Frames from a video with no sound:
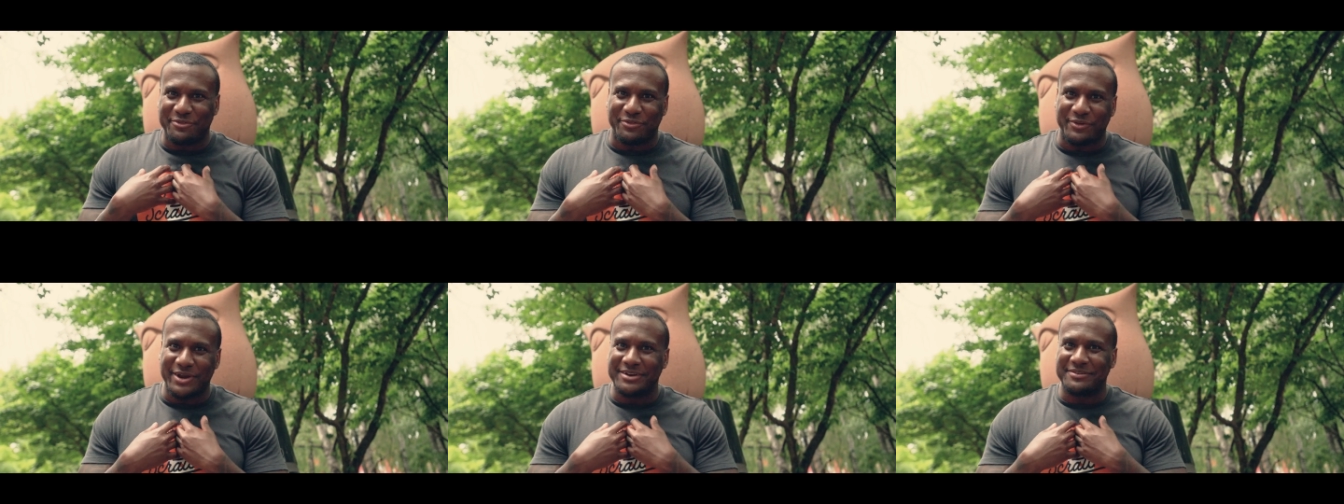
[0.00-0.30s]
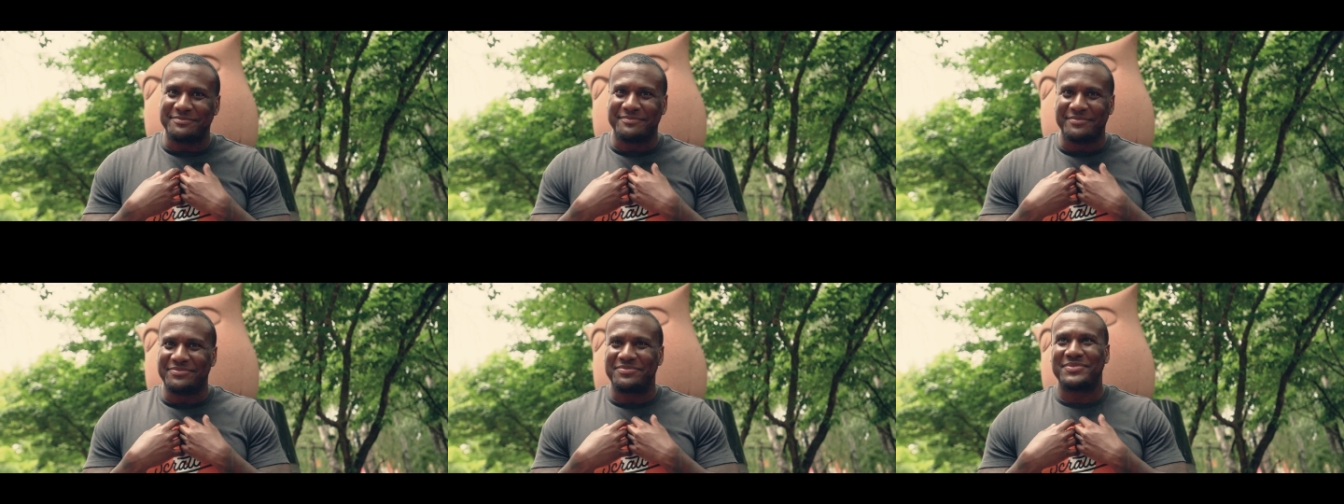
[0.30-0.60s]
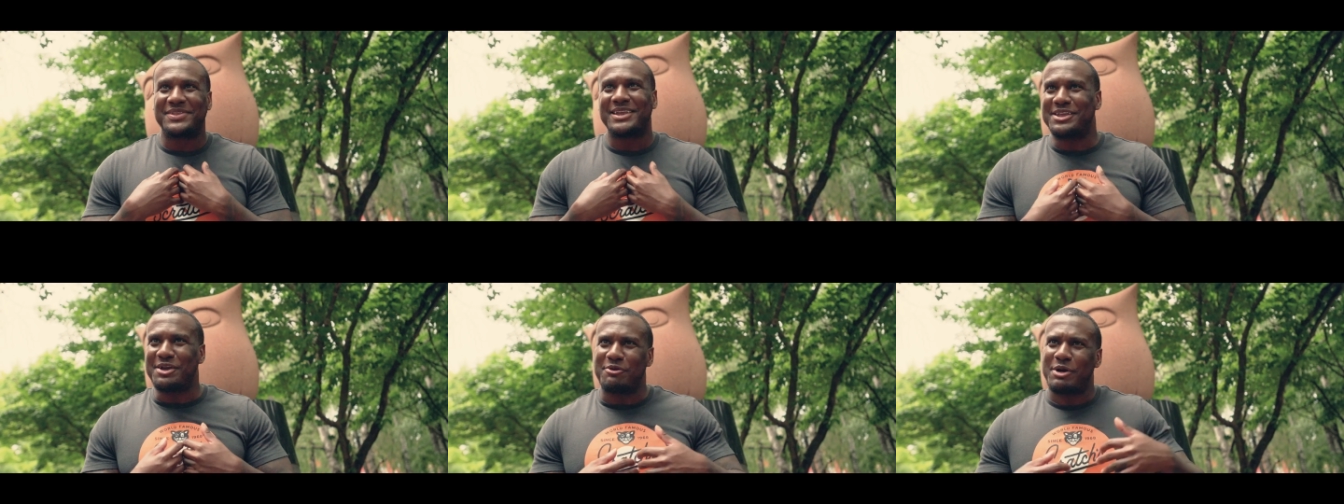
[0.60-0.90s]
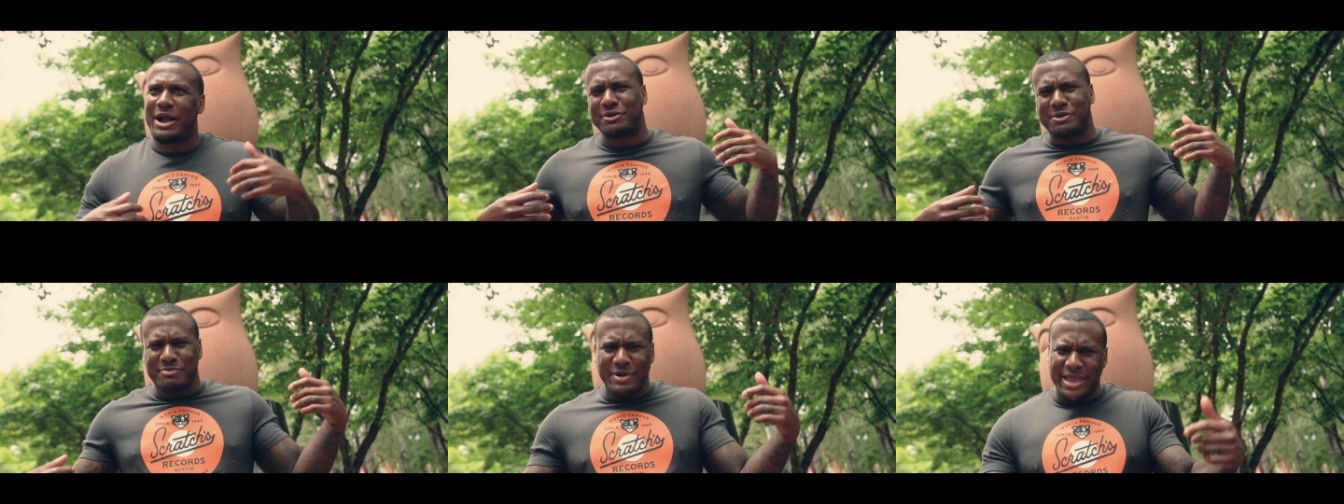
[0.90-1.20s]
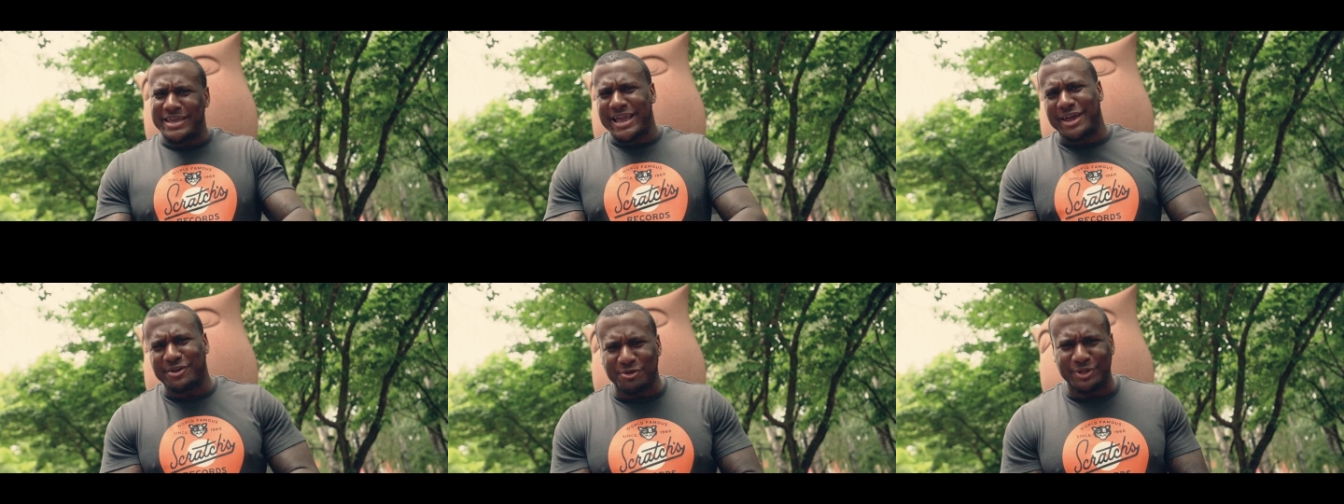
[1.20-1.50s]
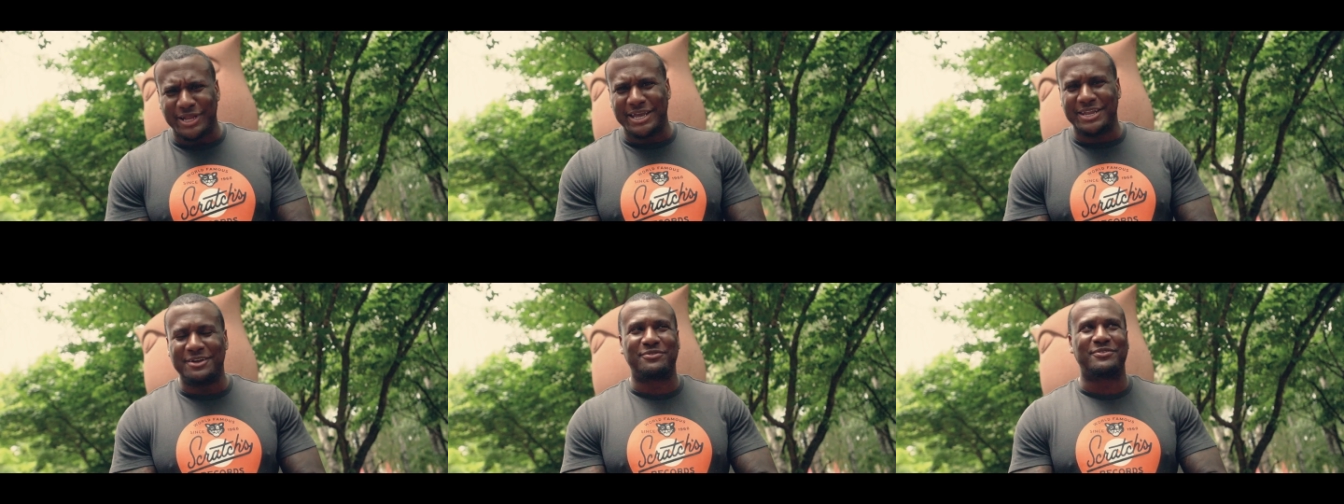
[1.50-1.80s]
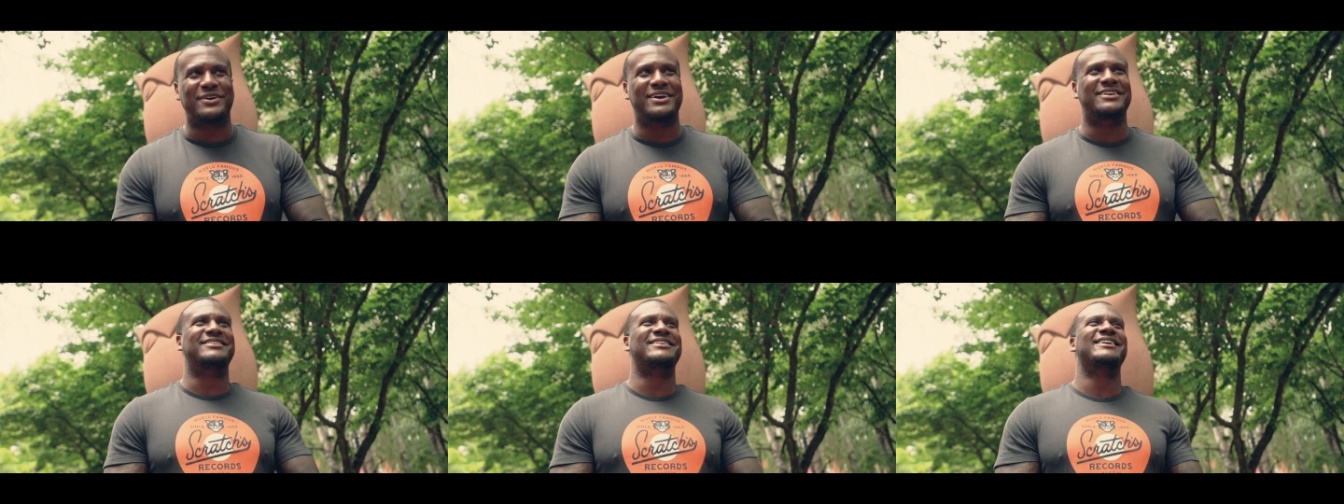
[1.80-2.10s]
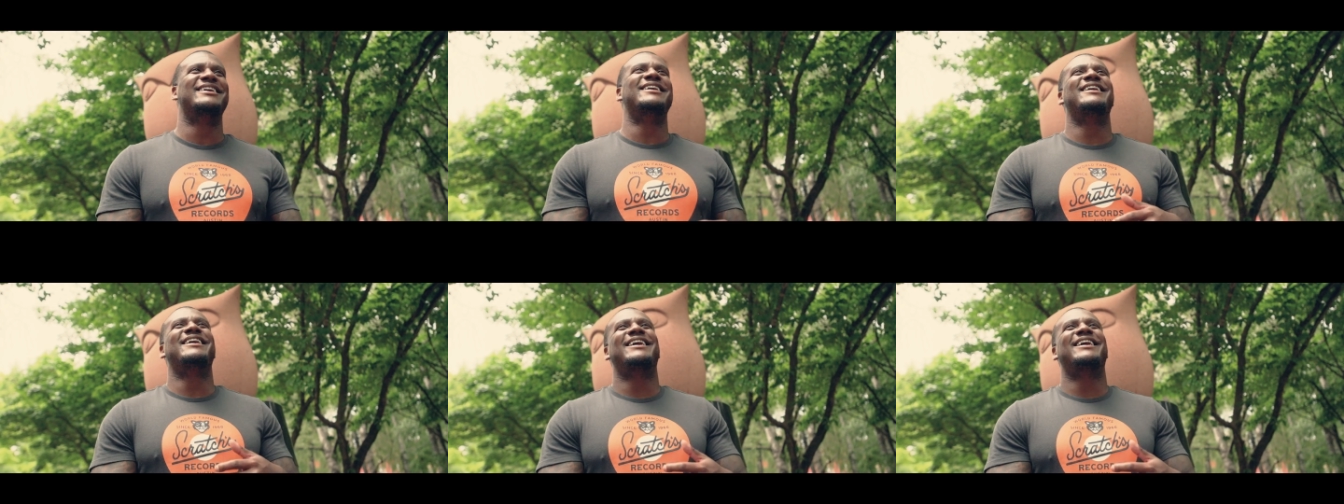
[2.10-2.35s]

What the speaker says: friend. Yo, how come I ain't got no lady friends?